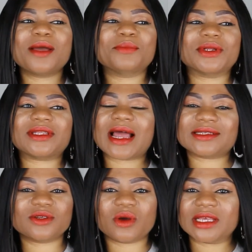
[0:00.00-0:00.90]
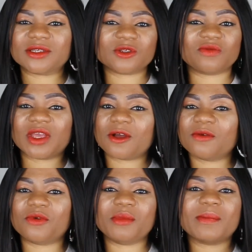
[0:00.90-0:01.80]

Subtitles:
but that's not a source of income for me.